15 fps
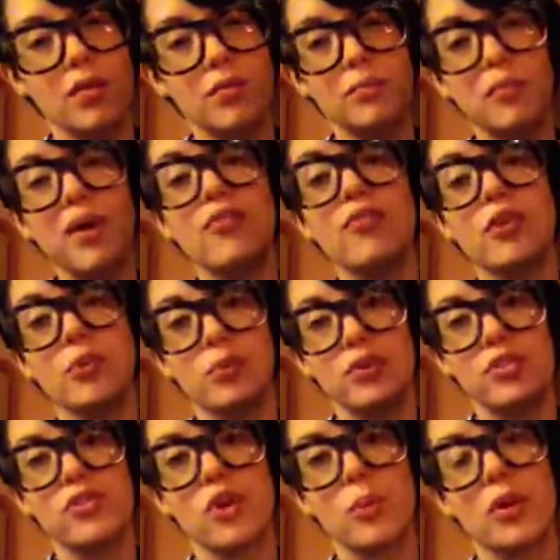my foot was
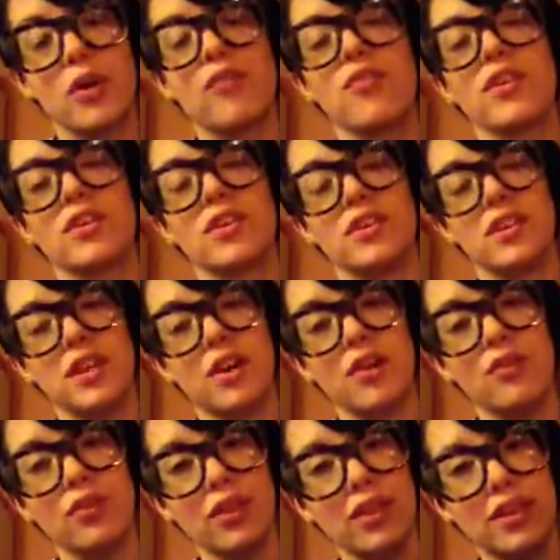so perfect in here. I
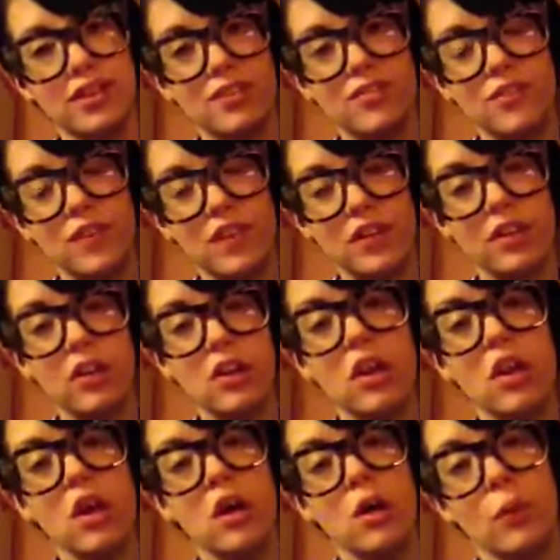really did fear
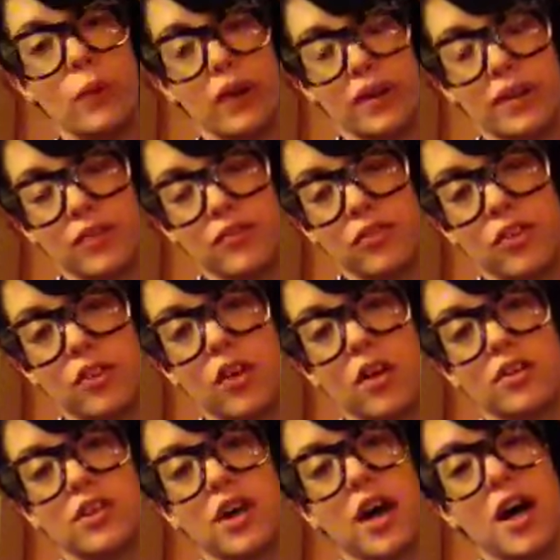wearing them for a long
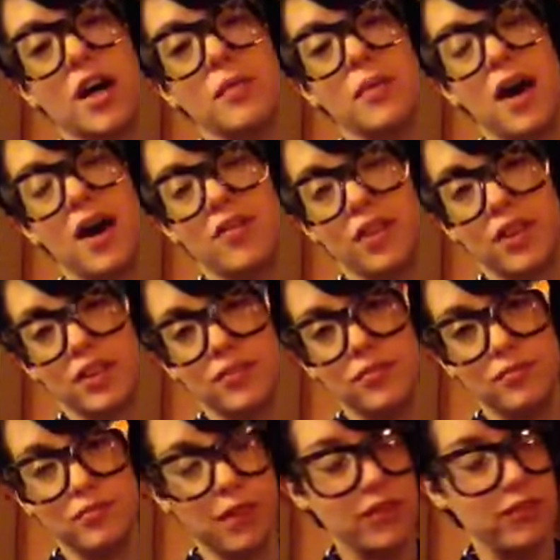time, having
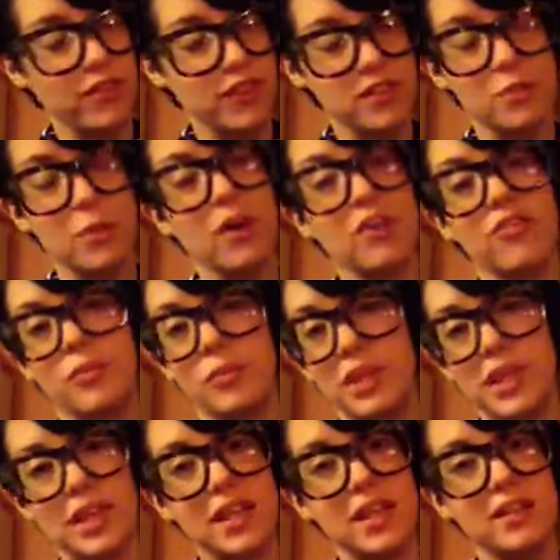my feet swell from
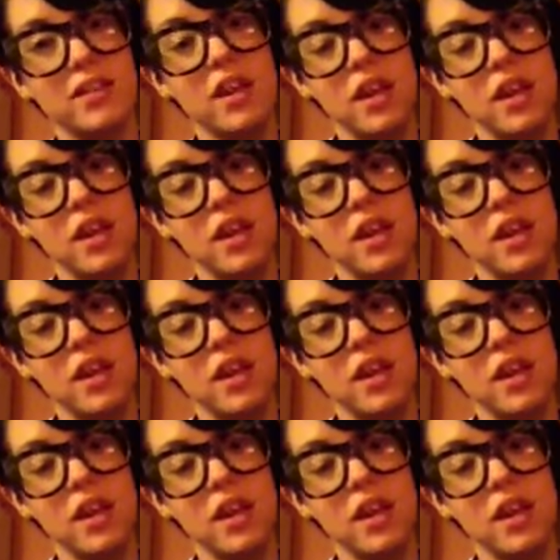heat,